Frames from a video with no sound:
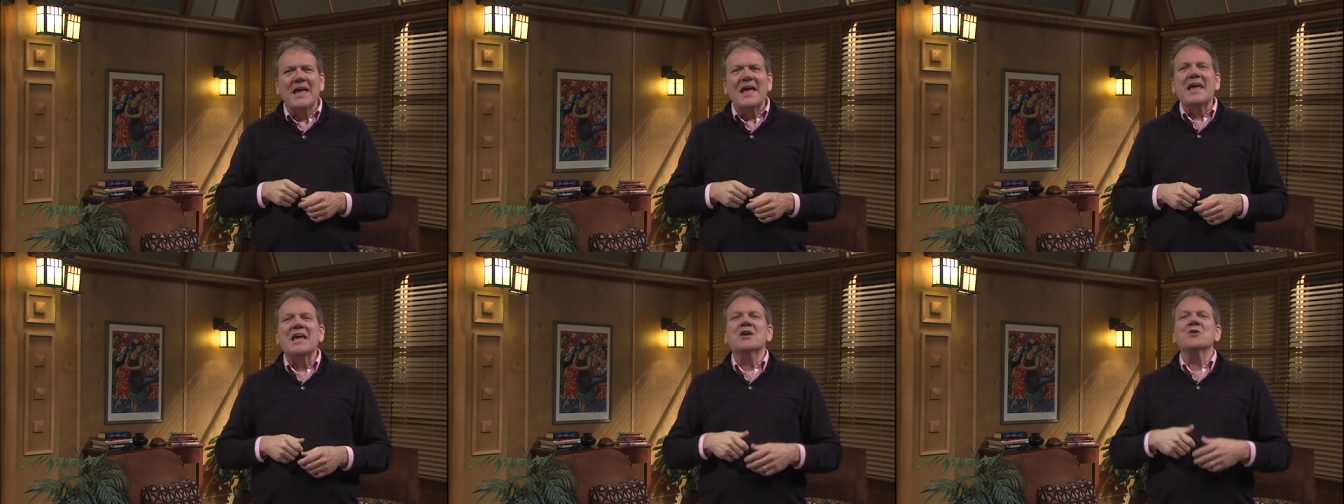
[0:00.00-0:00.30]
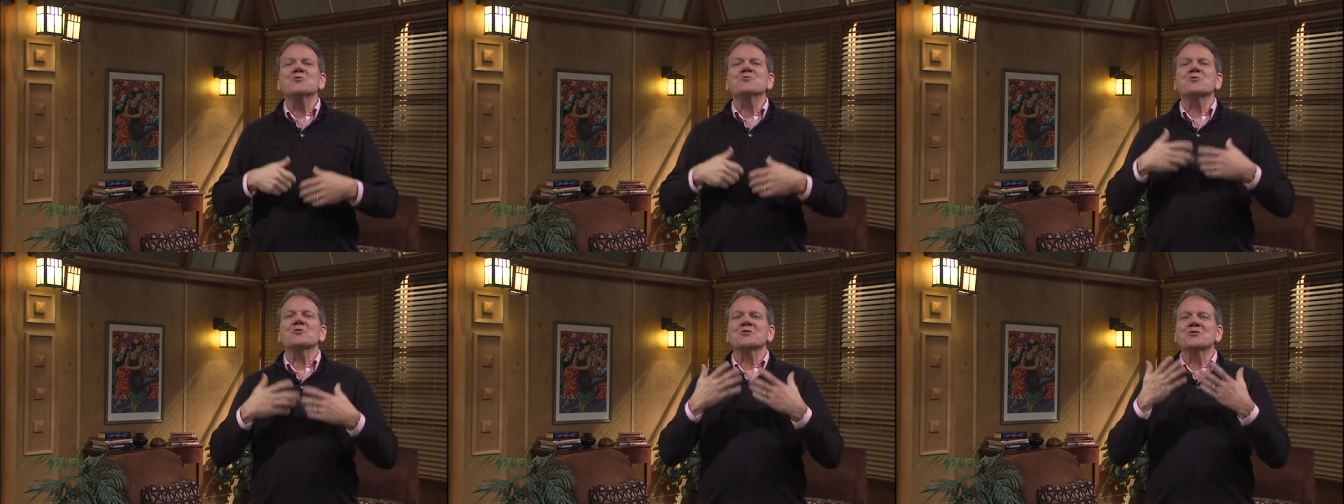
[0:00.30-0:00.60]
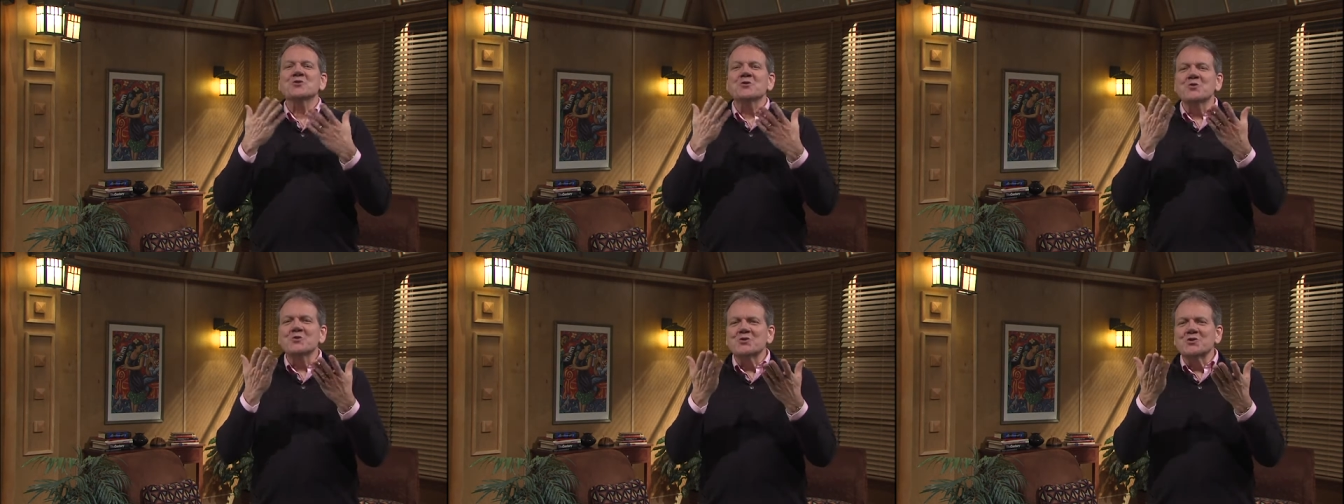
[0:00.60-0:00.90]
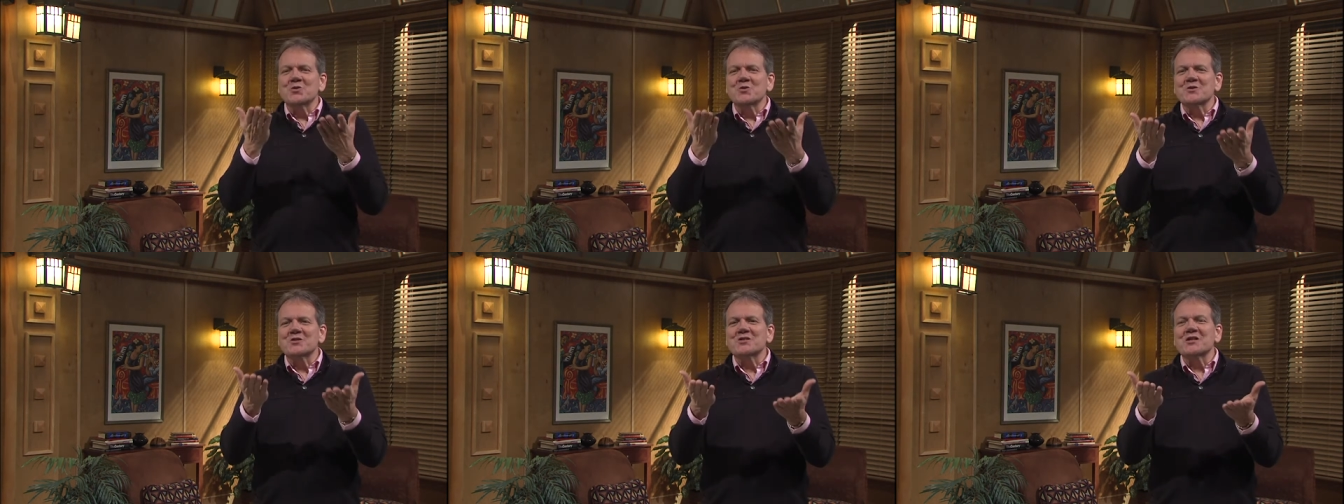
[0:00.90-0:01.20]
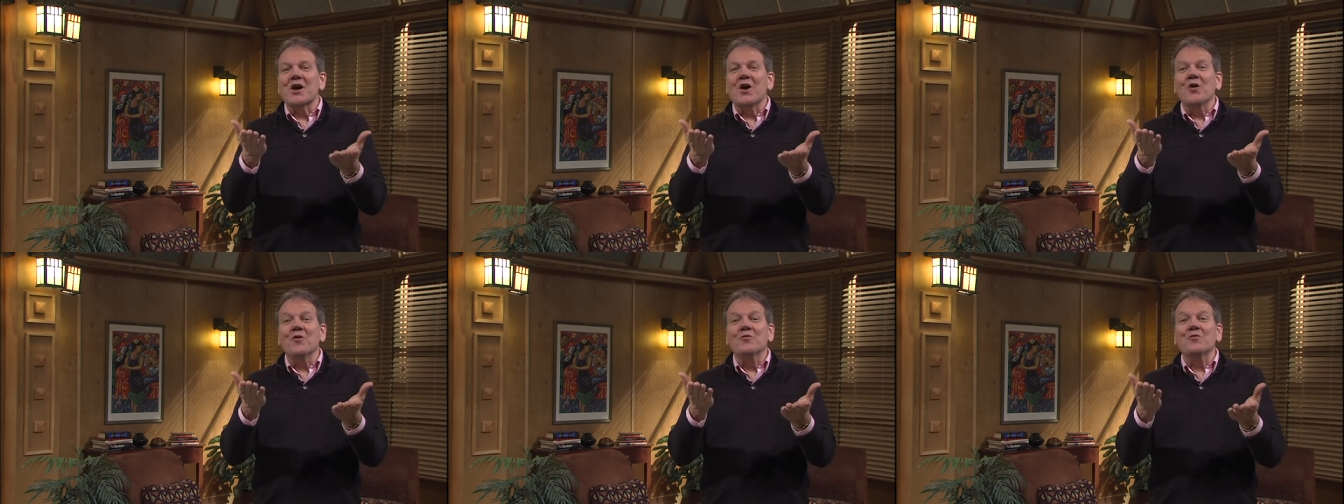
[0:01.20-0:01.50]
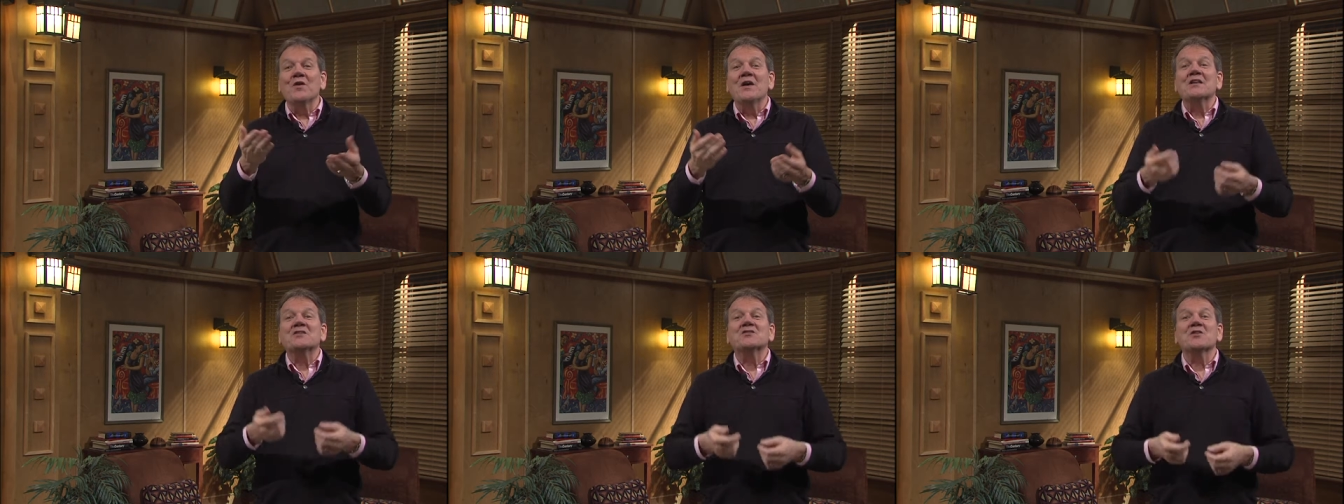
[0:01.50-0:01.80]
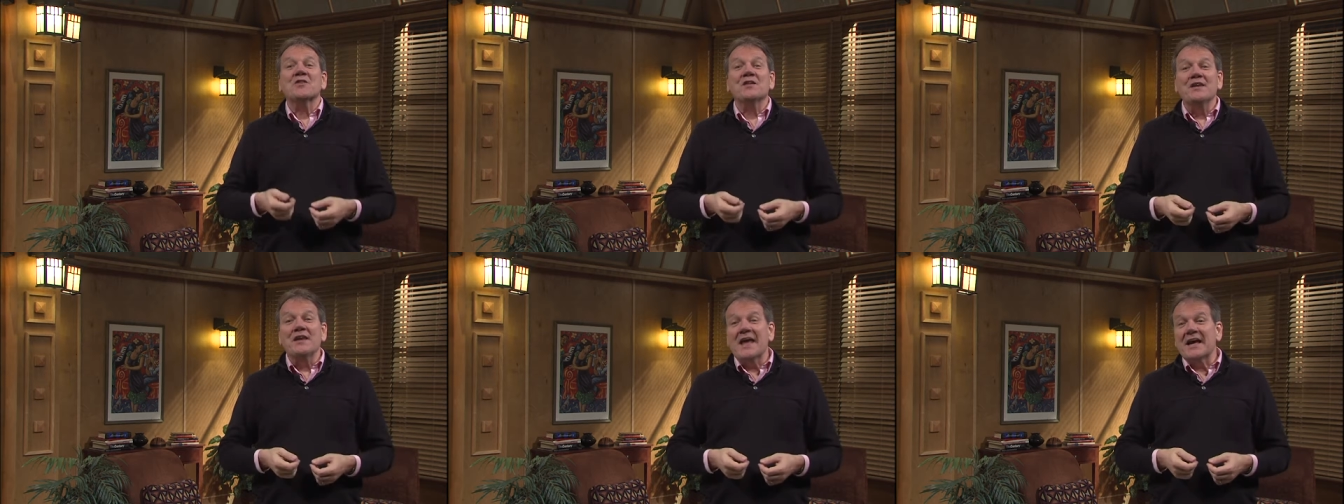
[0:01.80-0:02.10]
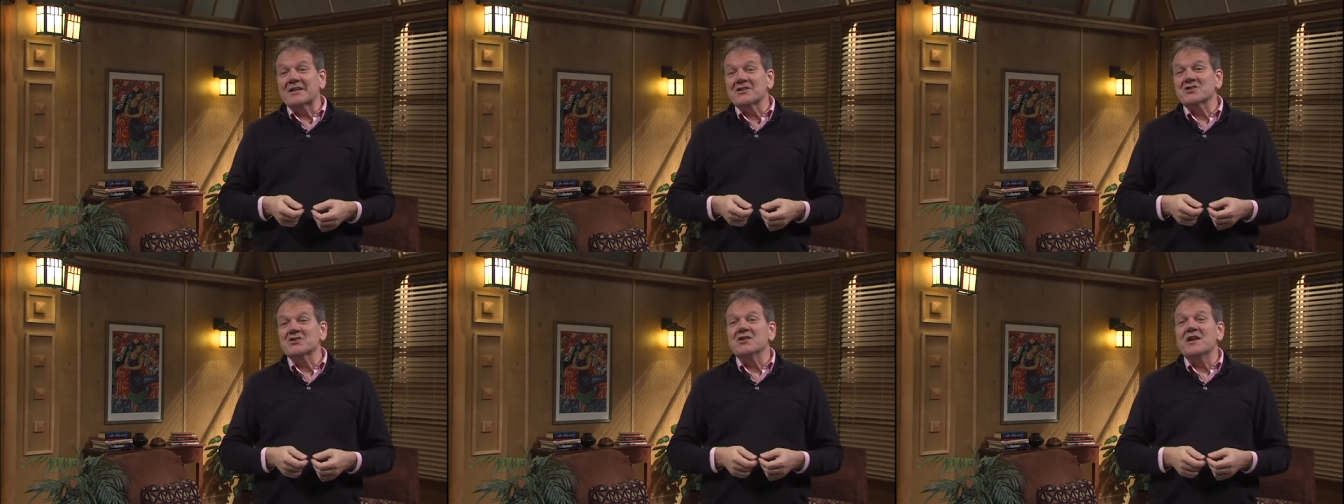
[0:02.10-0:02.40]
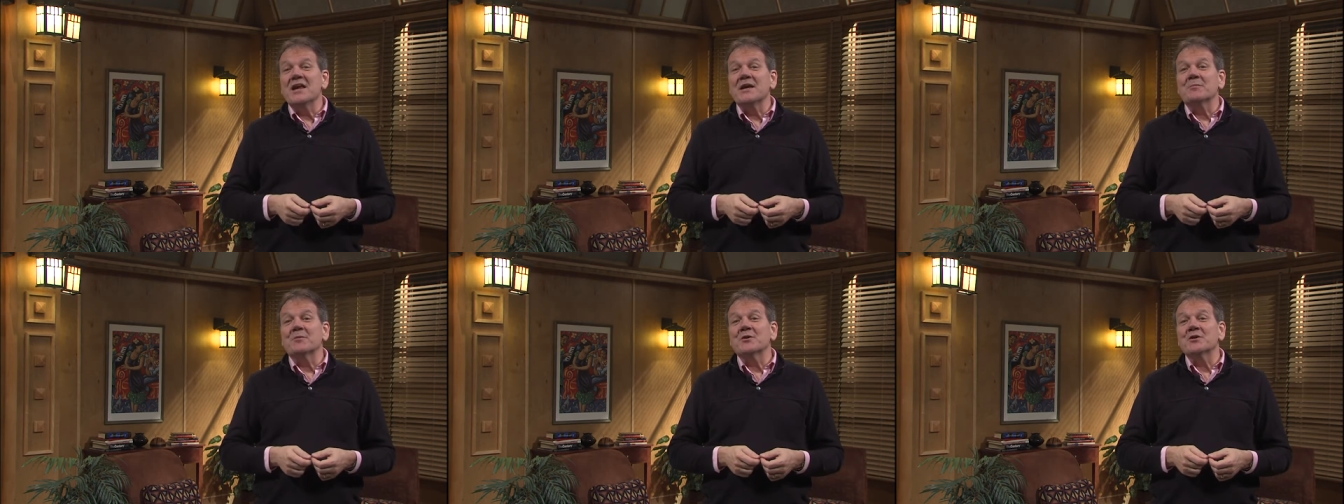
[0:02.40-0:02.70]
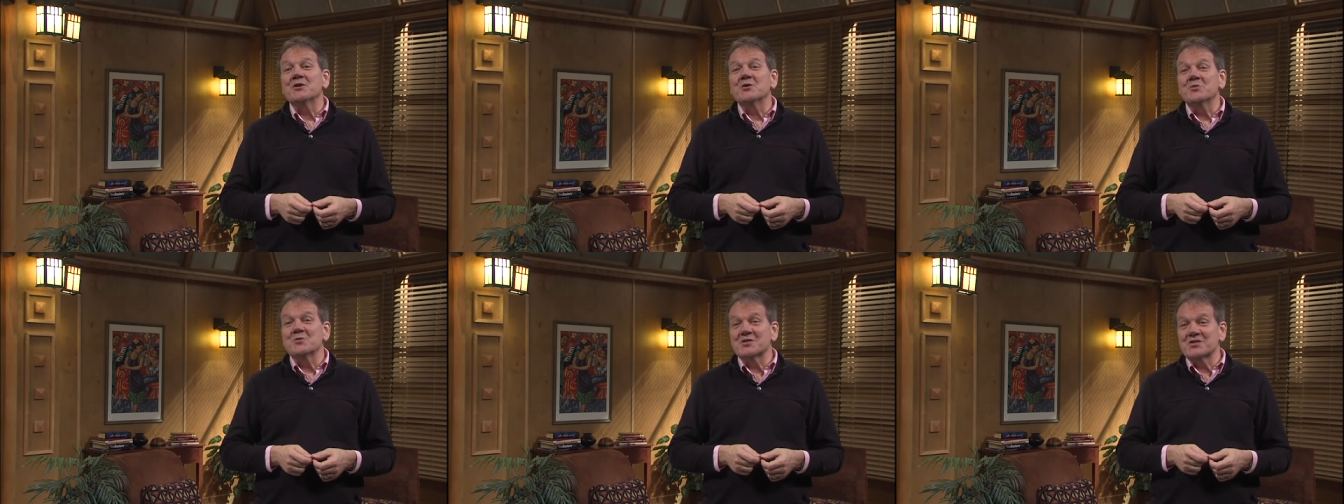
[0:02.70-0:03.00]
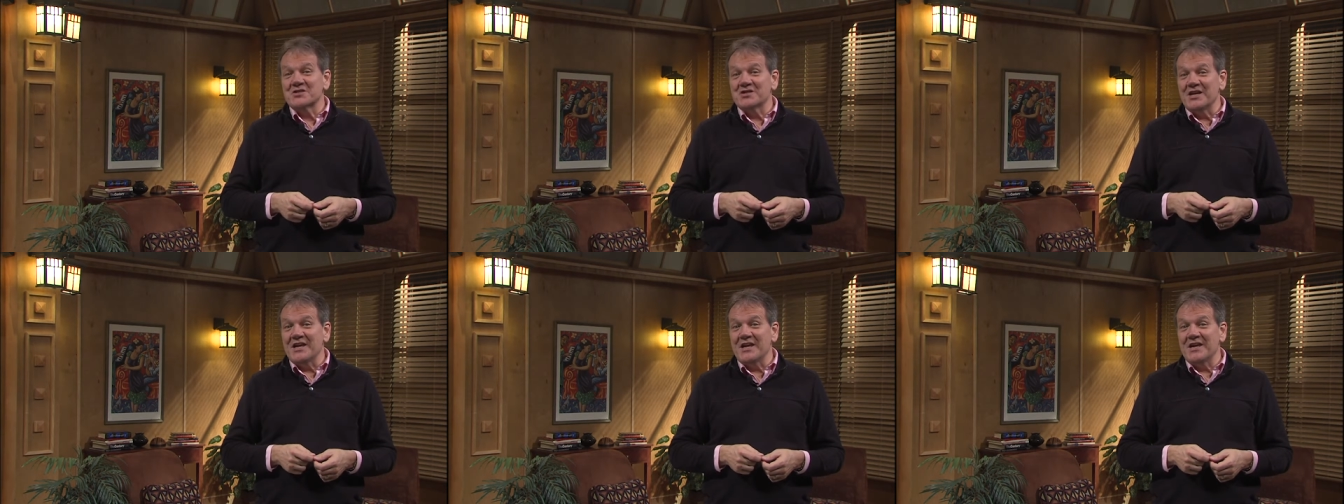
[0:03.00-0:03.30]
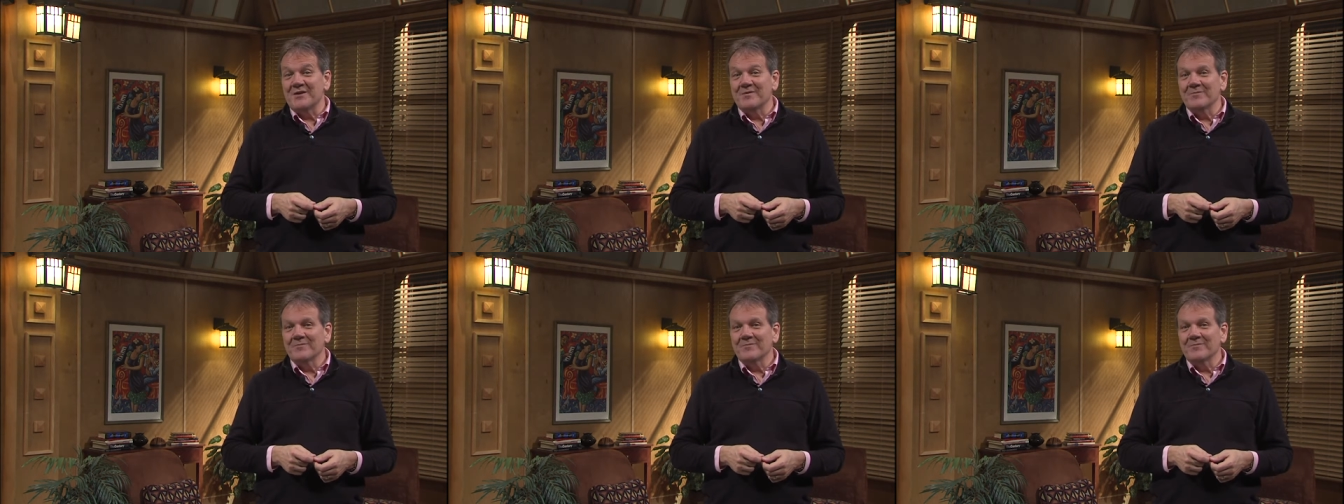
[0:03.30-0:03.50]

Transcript: Introduce yourself to the next neighbor you see.